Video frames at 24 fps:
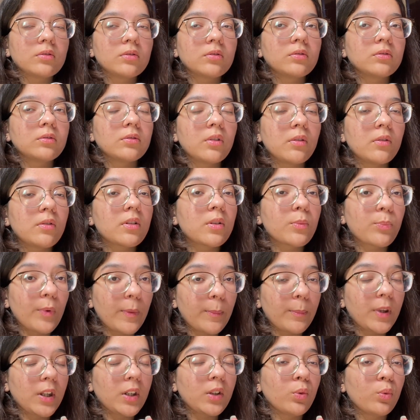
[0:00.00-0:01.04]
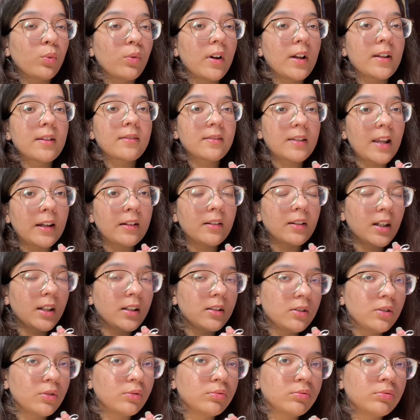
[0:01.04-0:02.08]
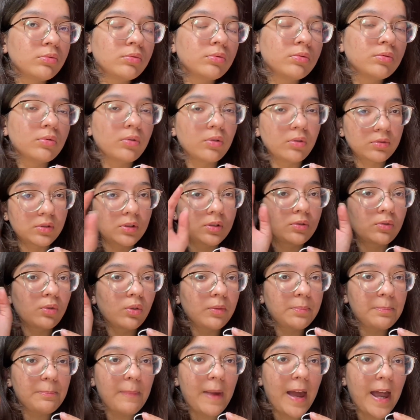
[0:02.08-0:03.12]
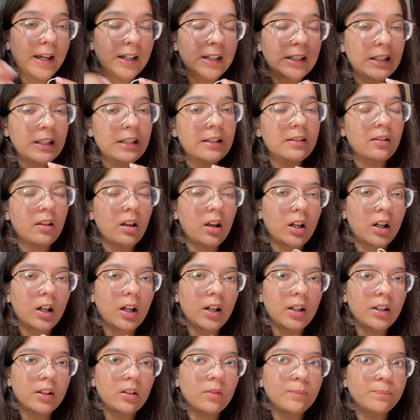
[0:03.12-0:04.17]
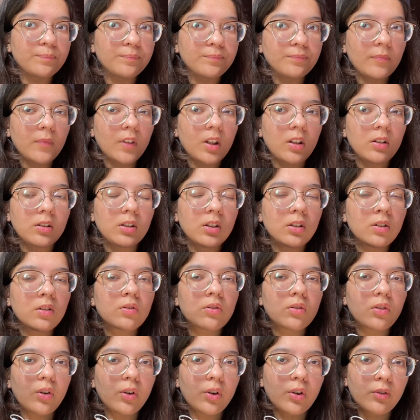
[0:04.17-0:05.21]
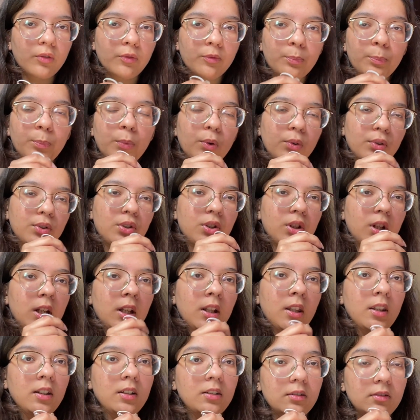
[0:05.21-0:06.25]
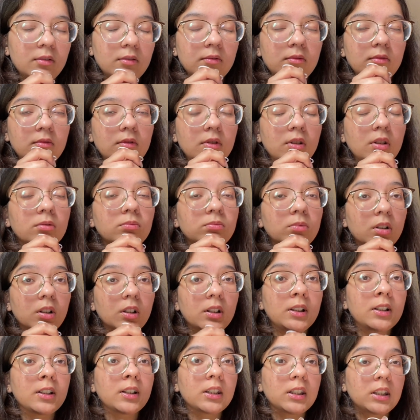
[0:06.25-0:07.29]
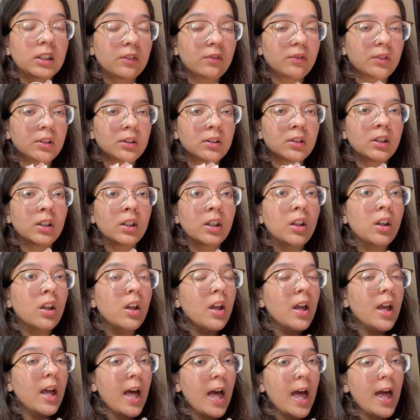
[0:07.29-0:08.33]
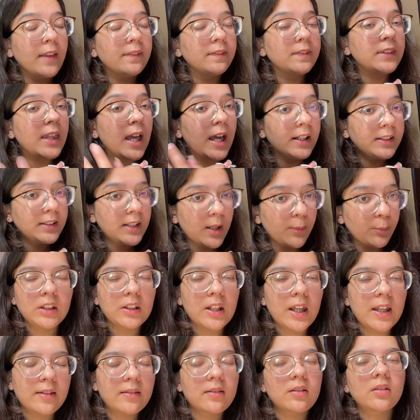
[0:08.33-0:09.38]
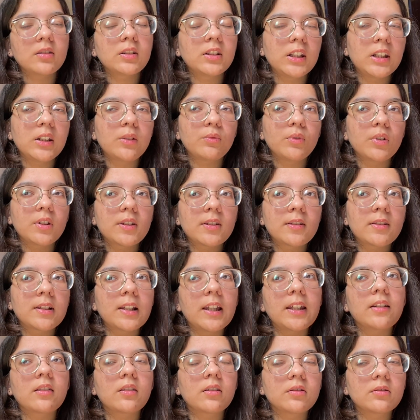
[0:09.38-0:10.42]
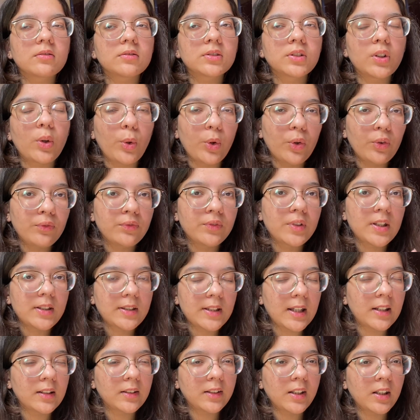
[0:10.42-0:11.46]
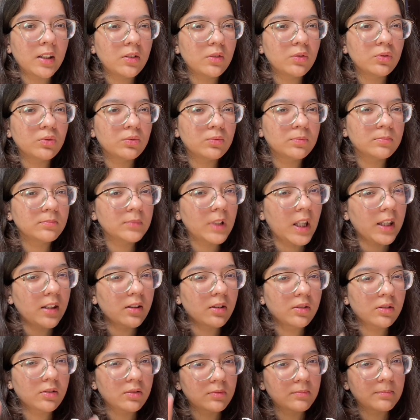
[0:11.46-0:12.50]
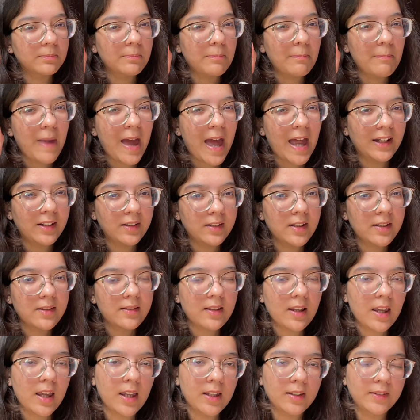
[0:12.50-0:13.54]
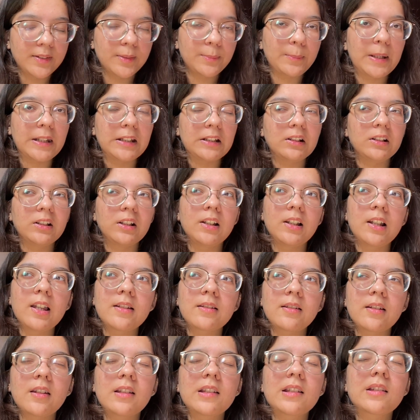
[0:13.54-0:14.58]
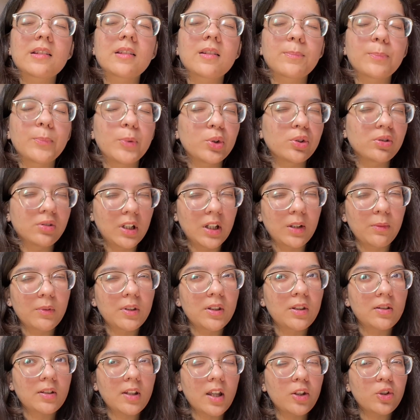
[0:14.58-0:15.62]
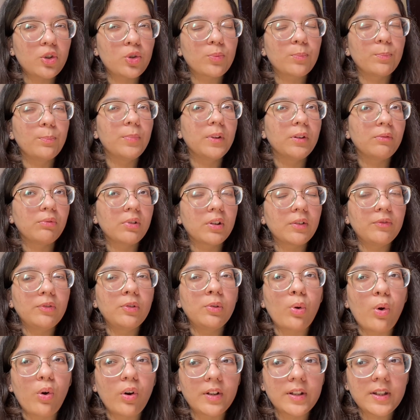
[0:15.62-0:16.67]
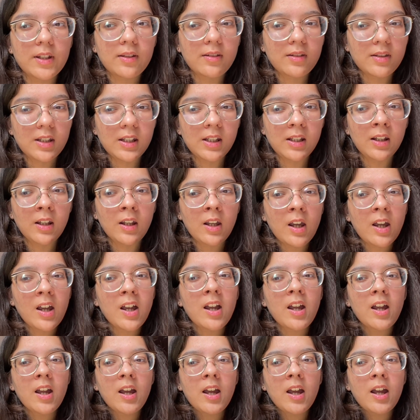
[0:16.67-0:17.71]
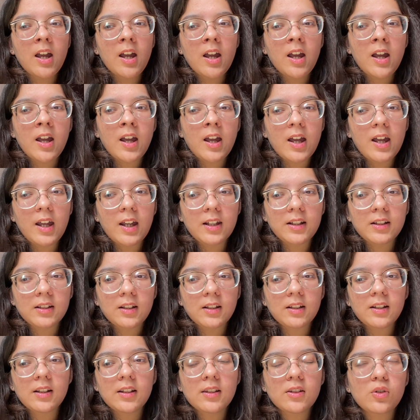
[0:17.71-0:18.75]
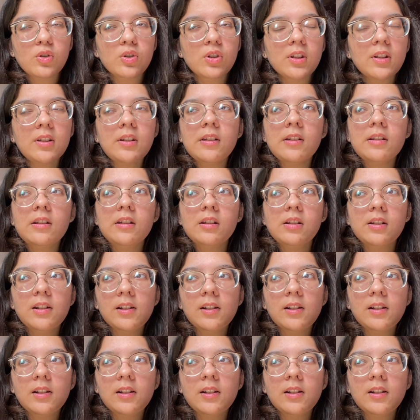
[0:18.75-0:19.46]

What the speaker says: those women who ascend into quote unquote madness are, sort of portrayed in the world, given at that time Esther Greenwood's like sort of descent into like madness and mental illness is portrayed with such beautiful honesty. And it's just,